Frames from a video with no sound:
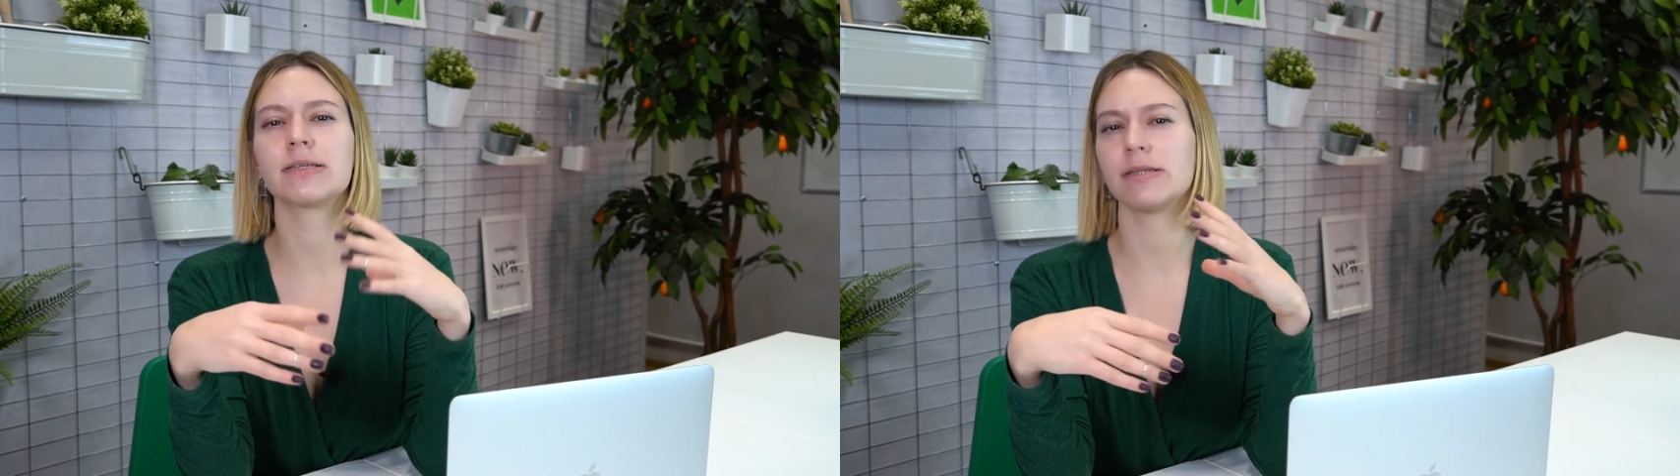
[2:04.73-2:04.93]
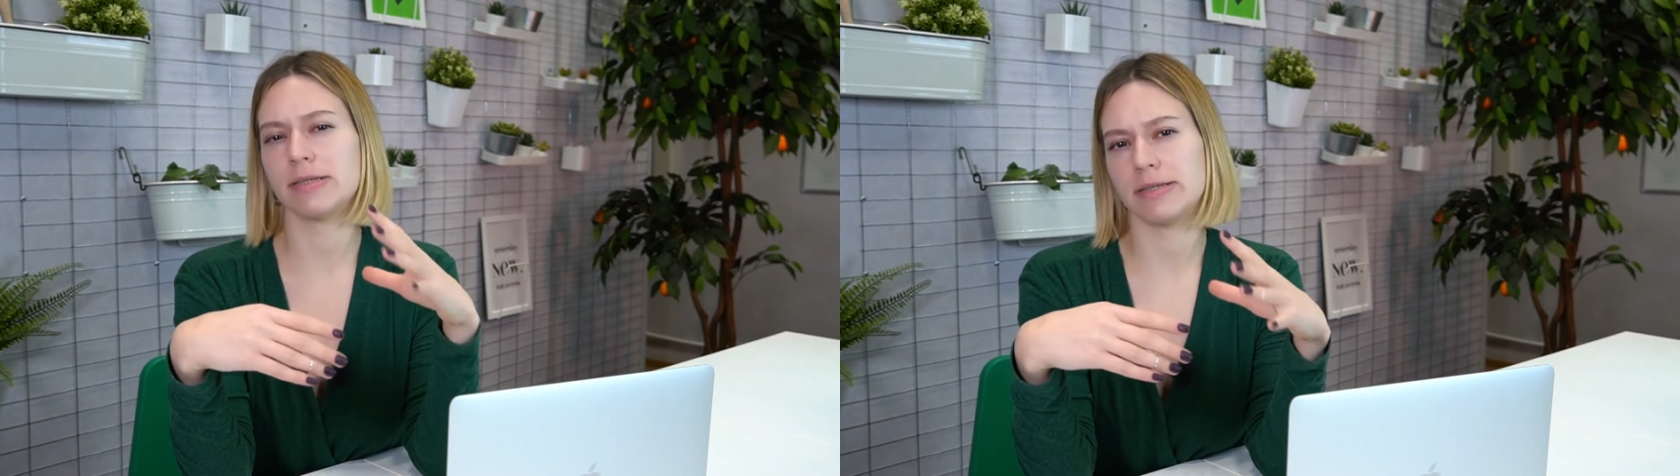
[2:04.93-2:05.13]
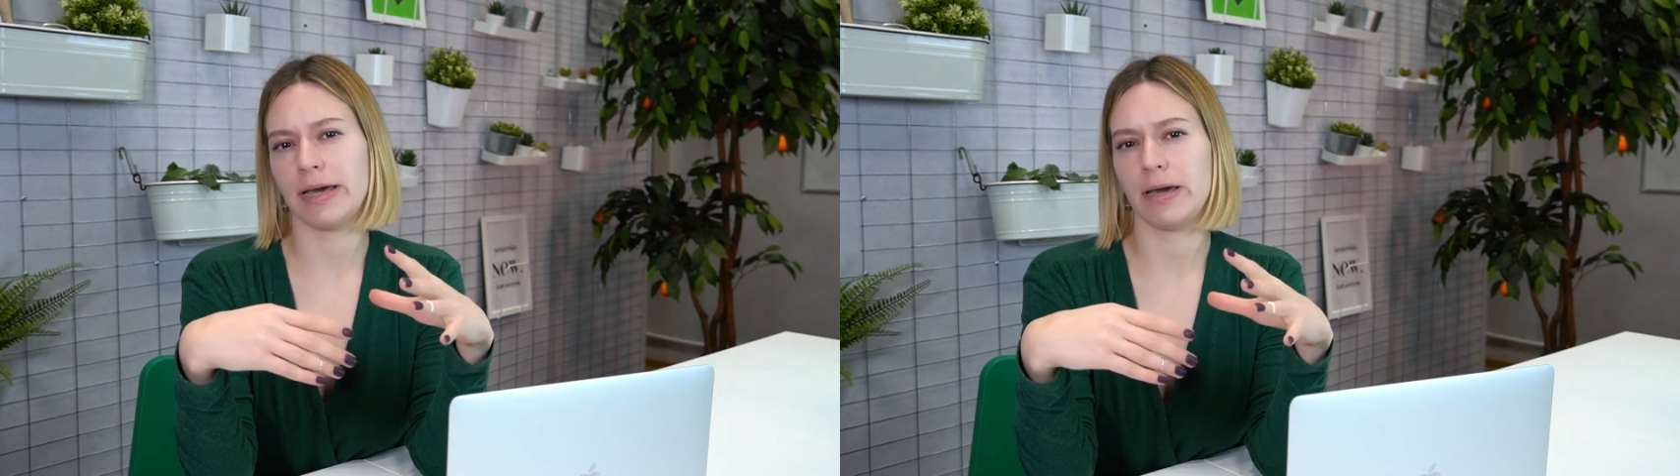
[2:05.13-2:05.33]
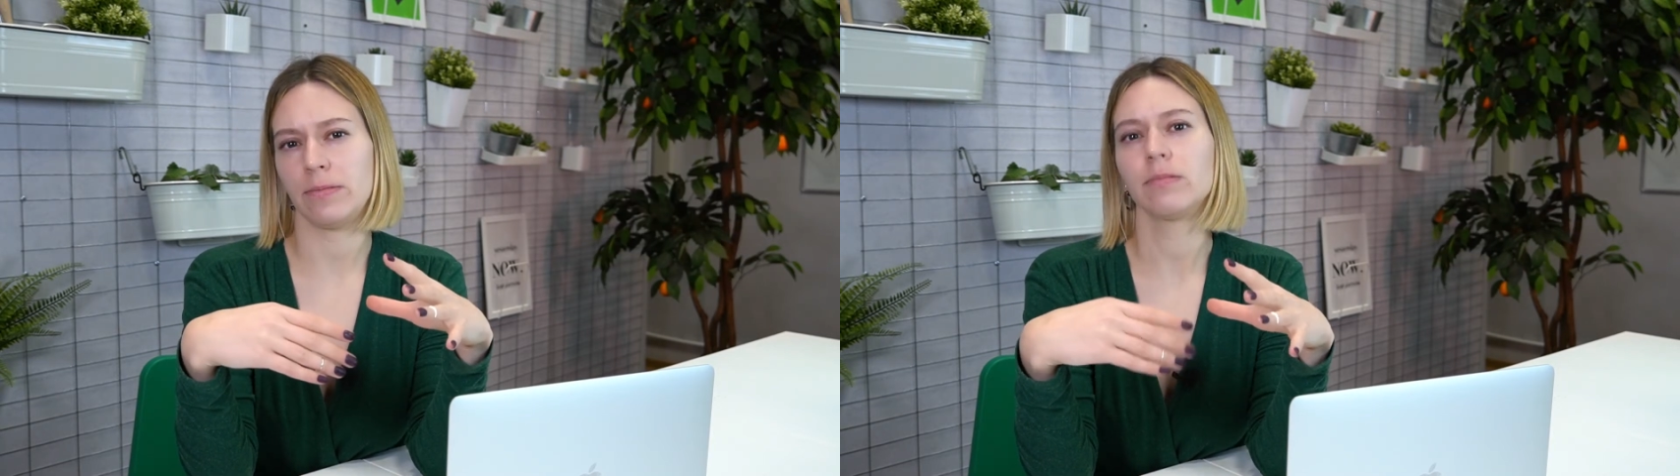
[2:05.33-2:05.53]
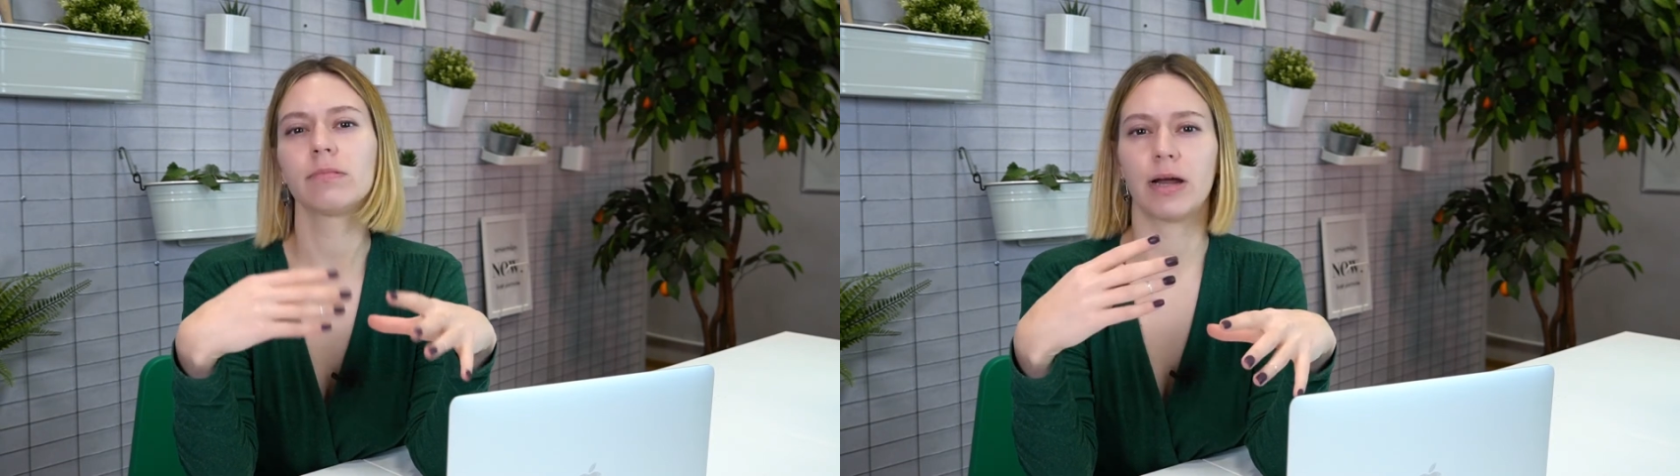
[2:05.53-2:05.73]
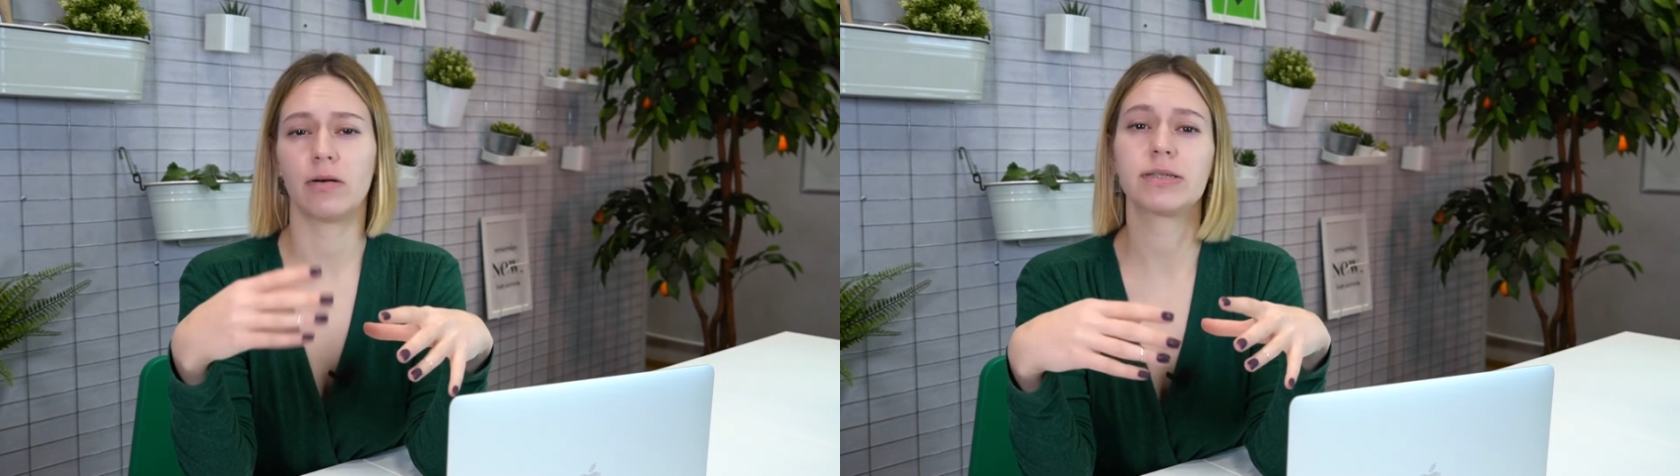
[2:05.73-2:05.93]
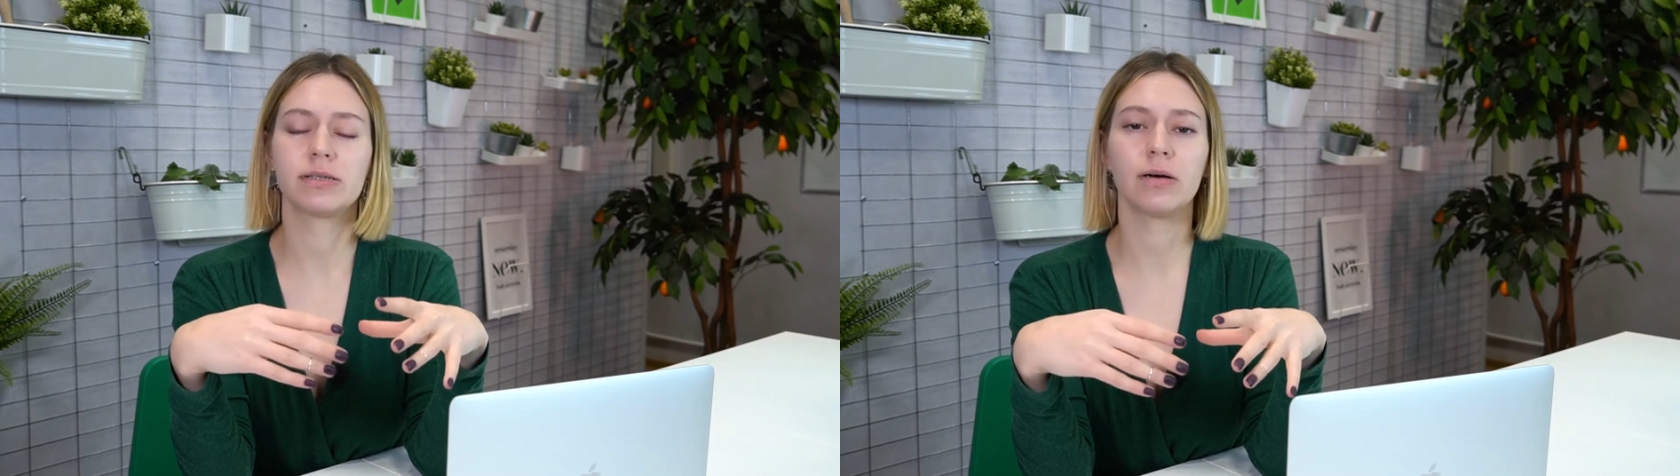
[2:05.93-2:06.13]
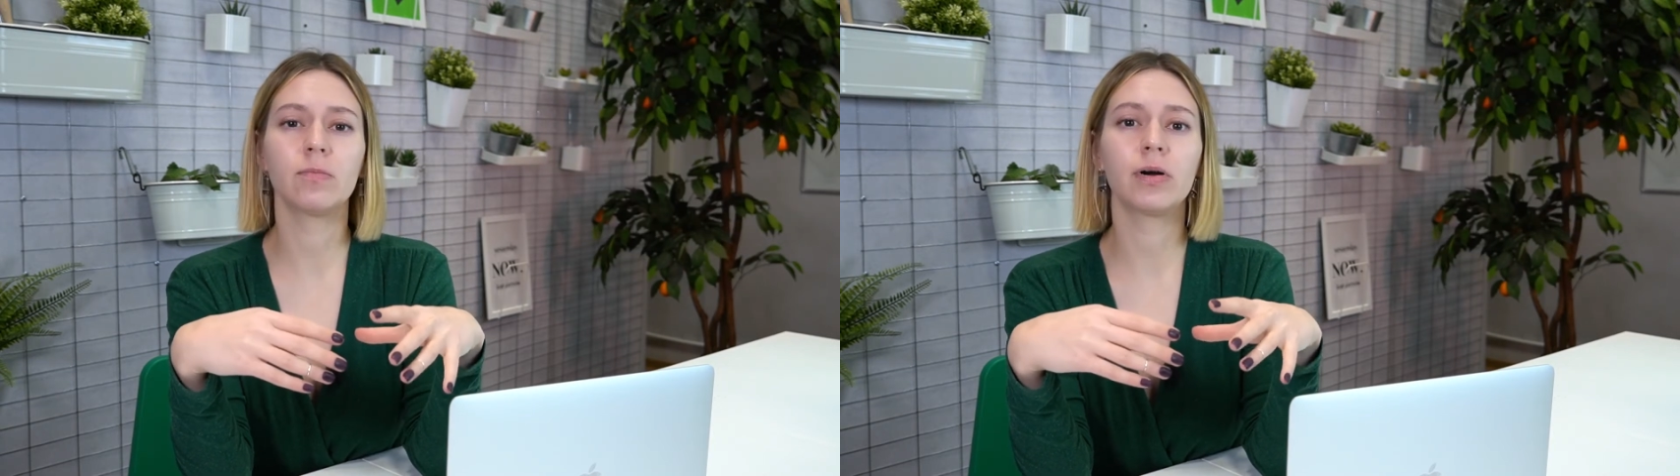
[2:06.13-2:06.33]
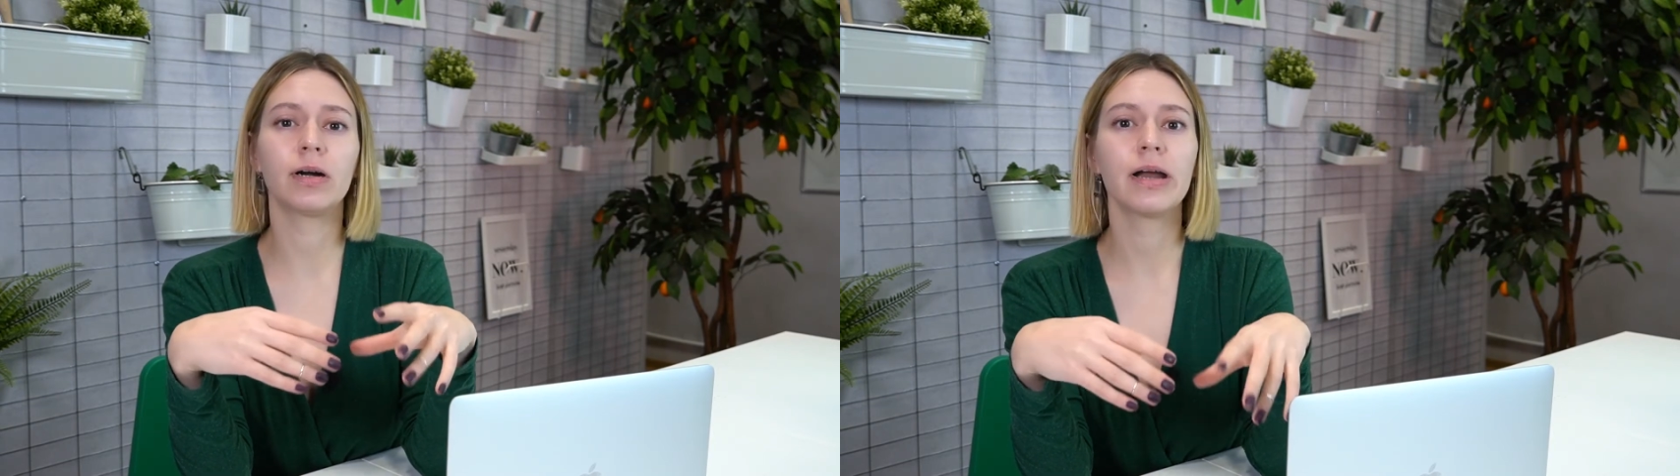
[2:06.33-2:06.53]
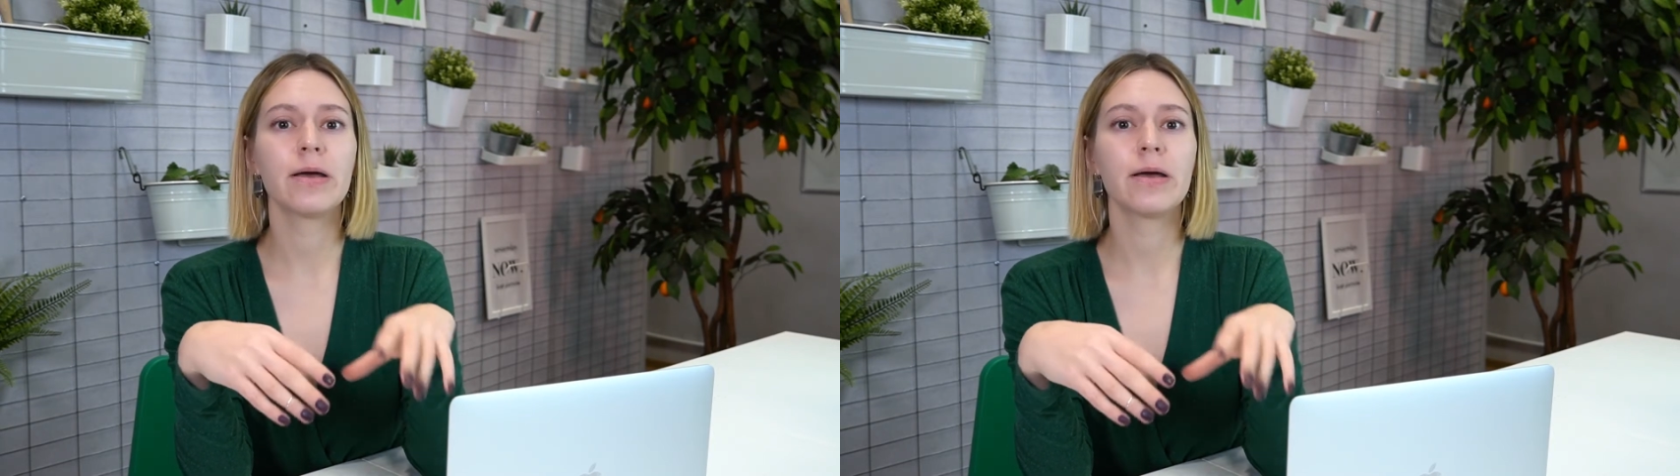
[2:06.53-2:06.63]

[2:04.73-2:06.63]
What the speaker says: the same character number,